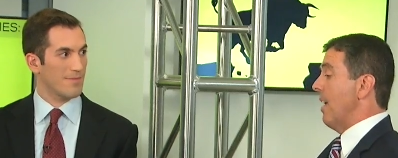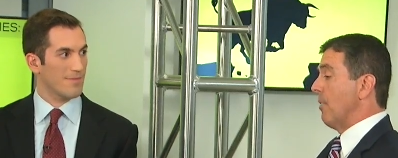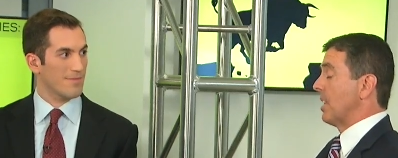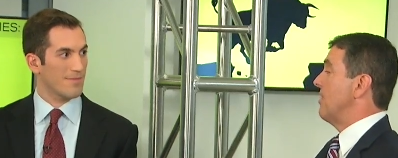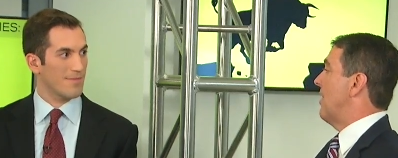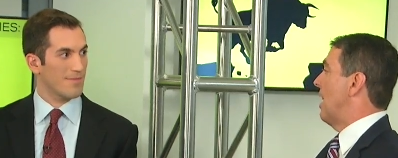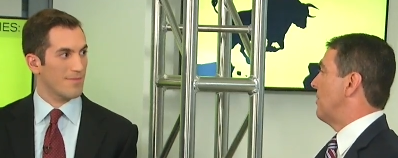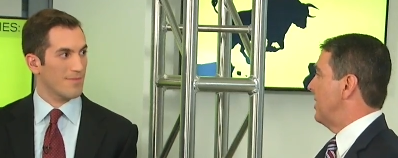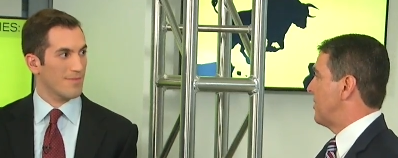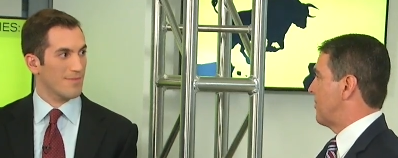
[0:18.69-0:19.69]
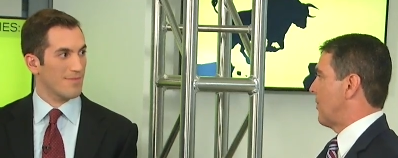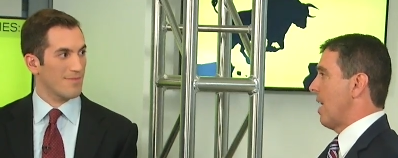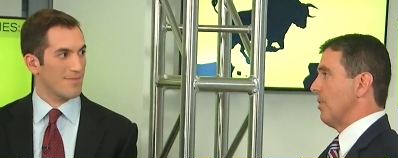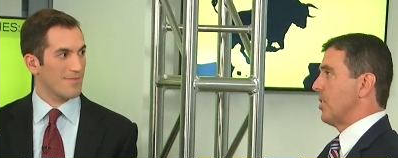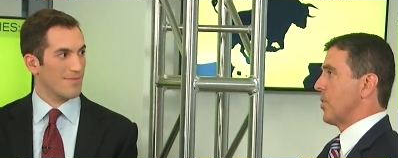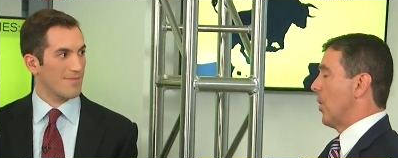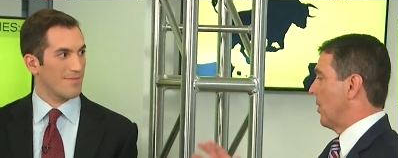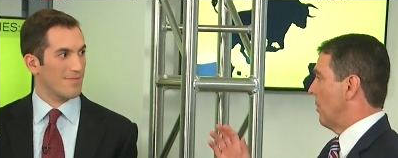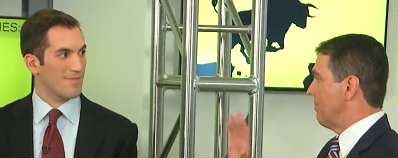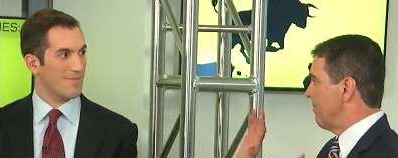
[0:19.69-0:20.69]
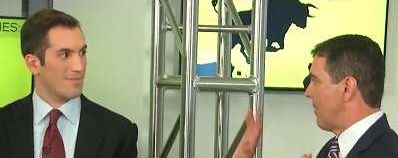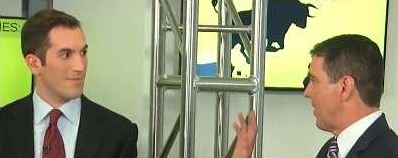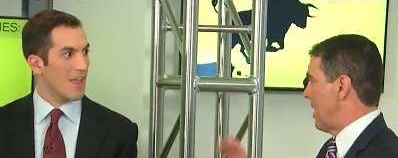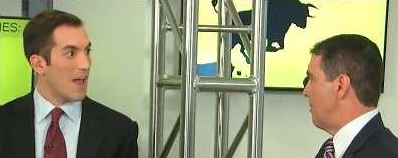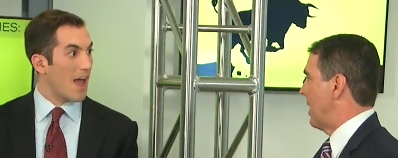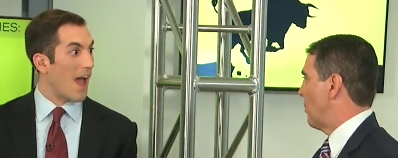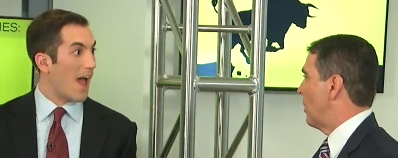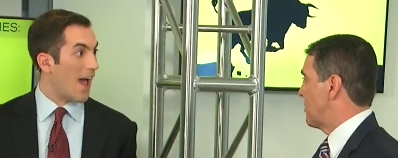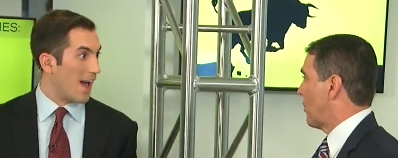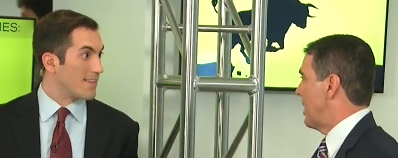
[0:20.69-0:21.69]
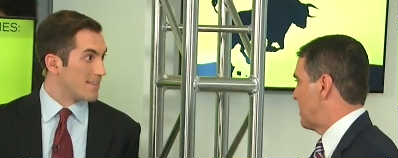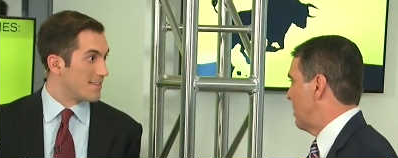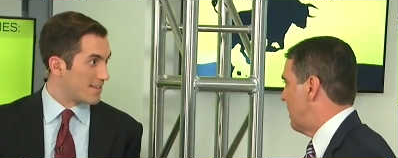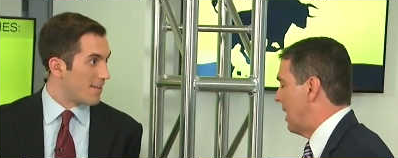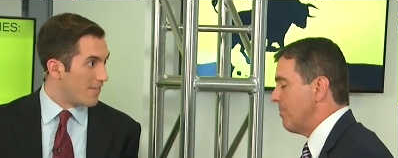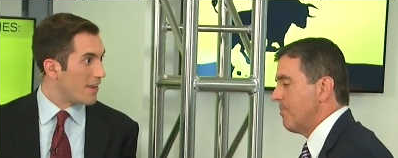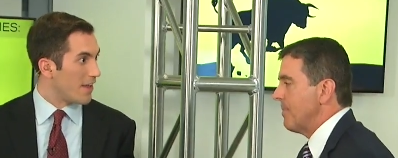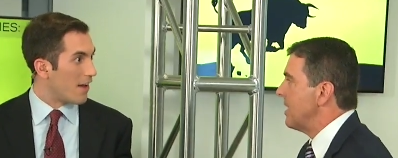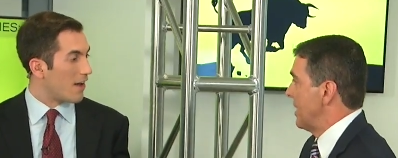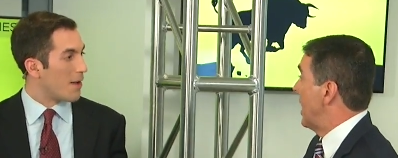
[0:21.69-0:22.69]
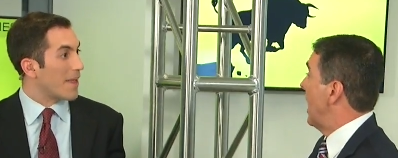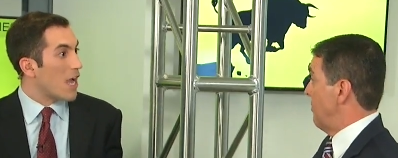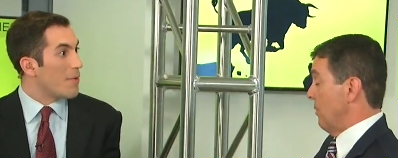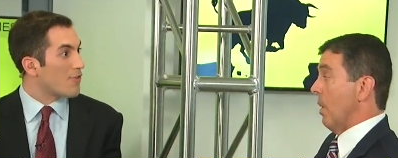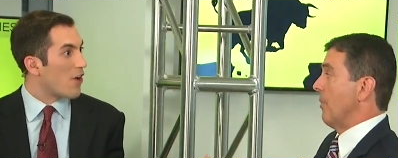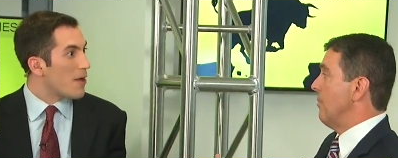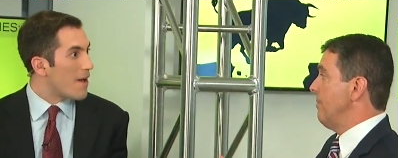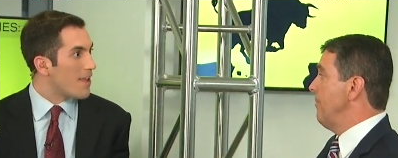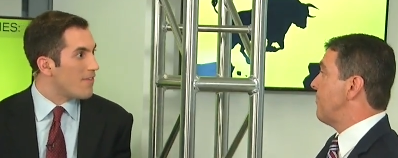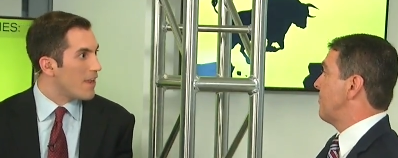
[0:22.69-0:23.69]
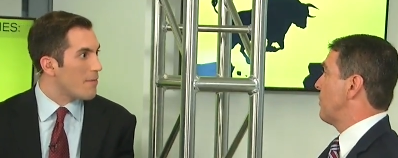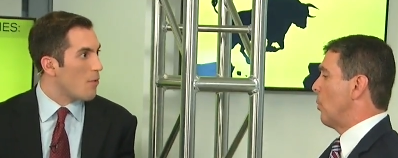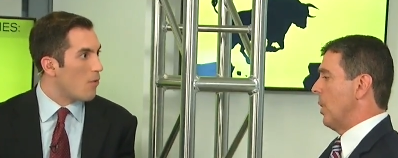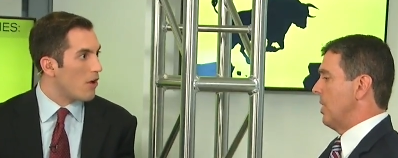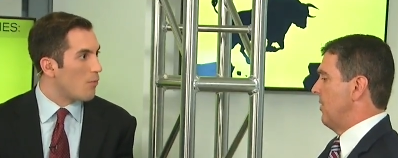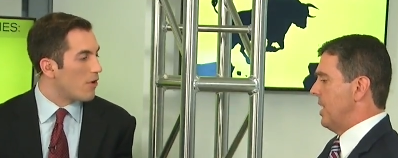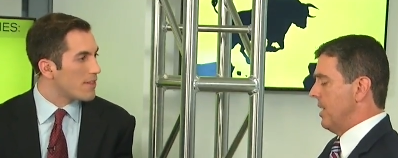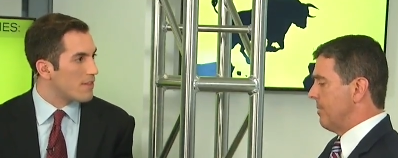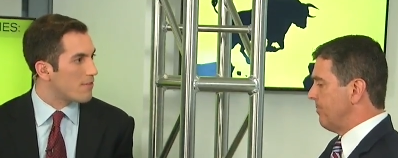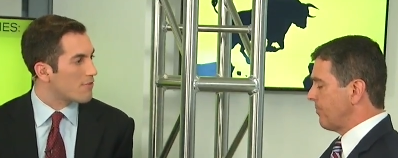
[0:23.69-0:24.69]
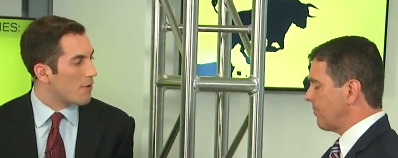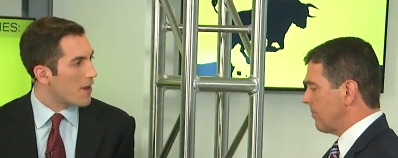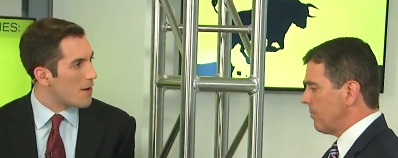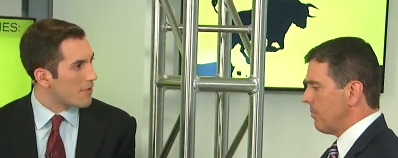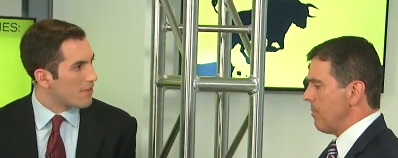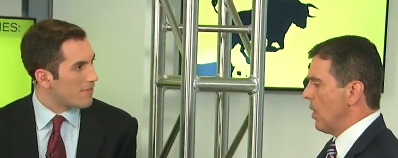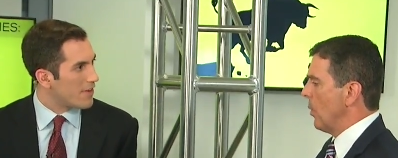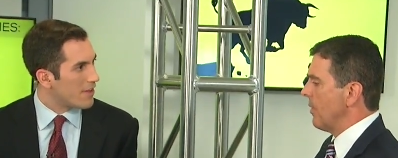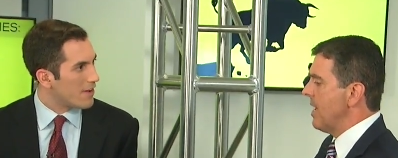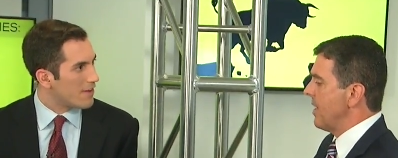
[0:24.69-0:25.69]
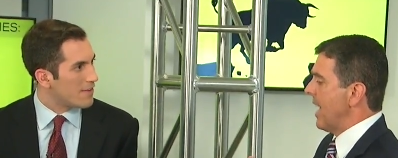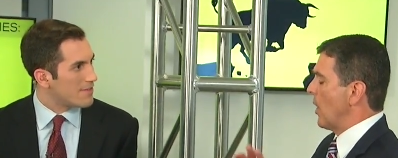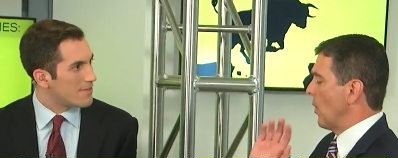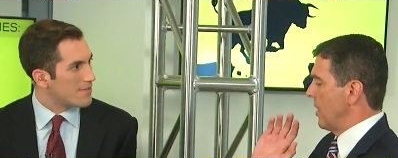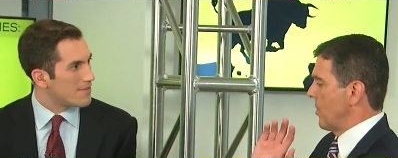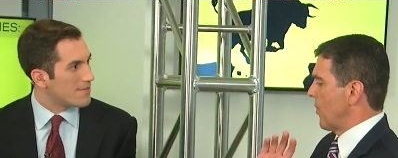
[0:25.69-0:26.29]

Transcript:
Speaker 1: heavily involved in this driverless auto theme that everyone's crazy about. NVIDIA. I mean, and can we talk about NVIDIA? I mean, well, what, NVIDIA,
Speaker 2: what's going on with NVIDIA? Well,
Speaker 1: not only the